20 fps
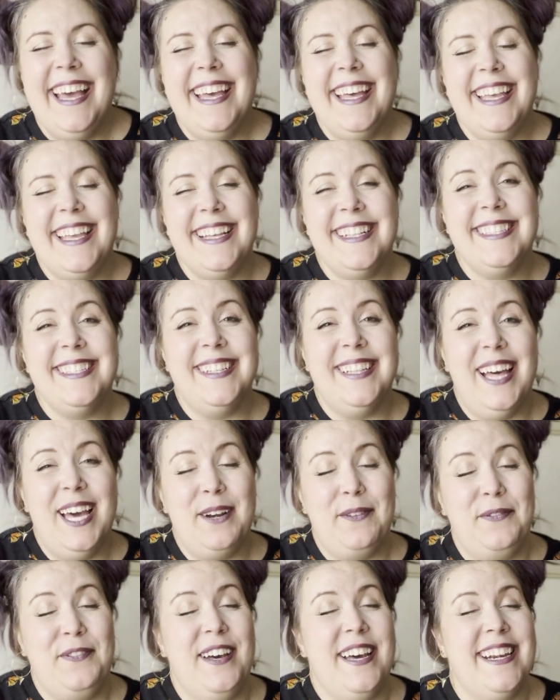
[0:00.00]
It's a
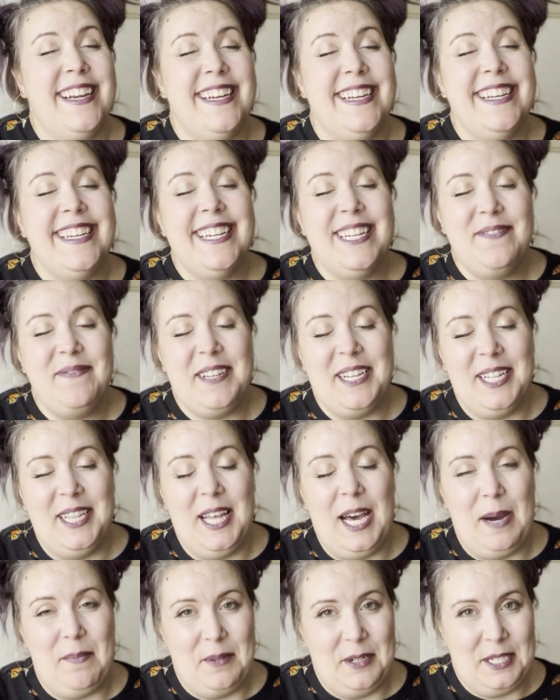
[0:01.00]
lot of fun, and it can be a
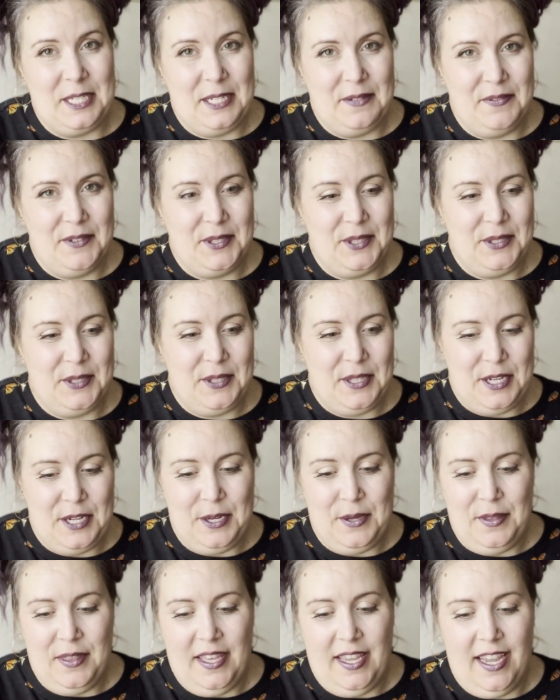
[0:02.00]
lot more difficult than
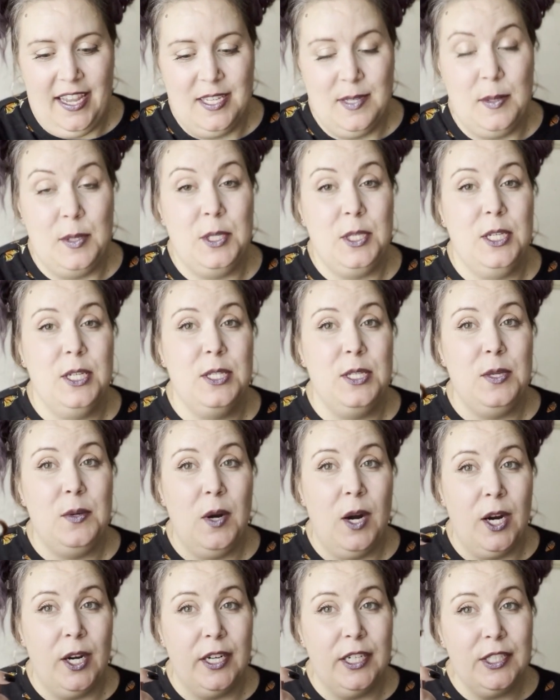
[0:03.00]
you think, especially because you
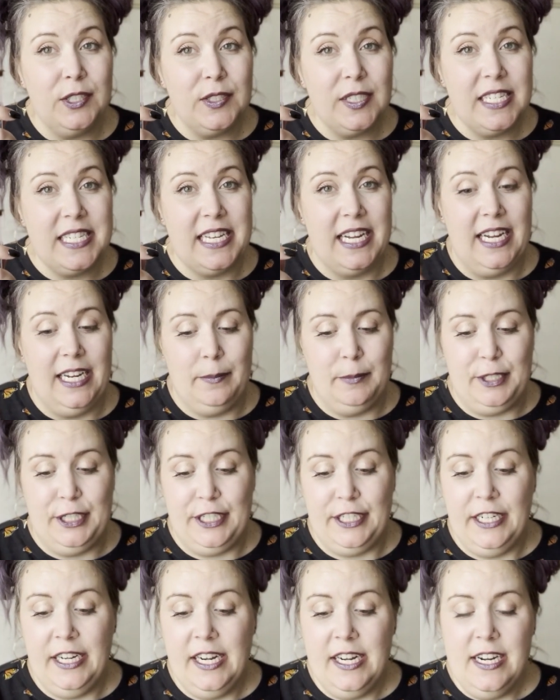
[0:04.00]
are under a
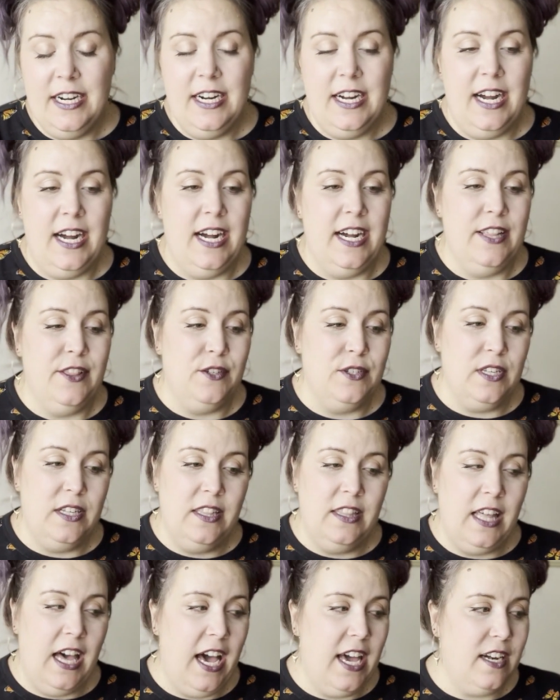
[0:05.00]
timer, and there's a
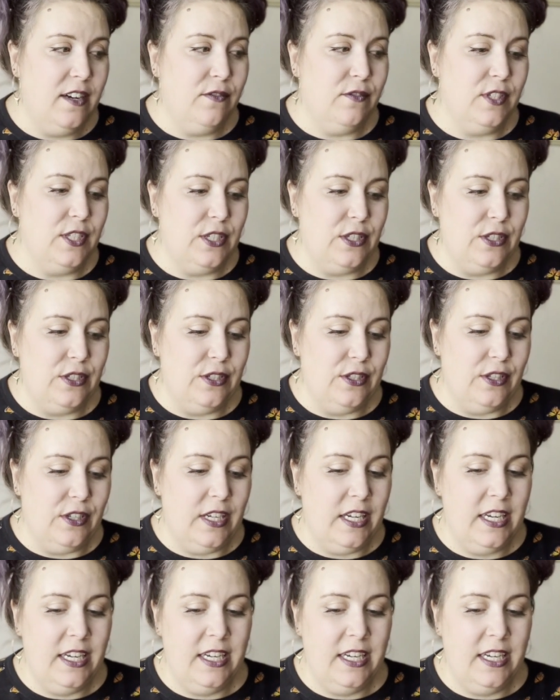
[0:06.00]
lot of little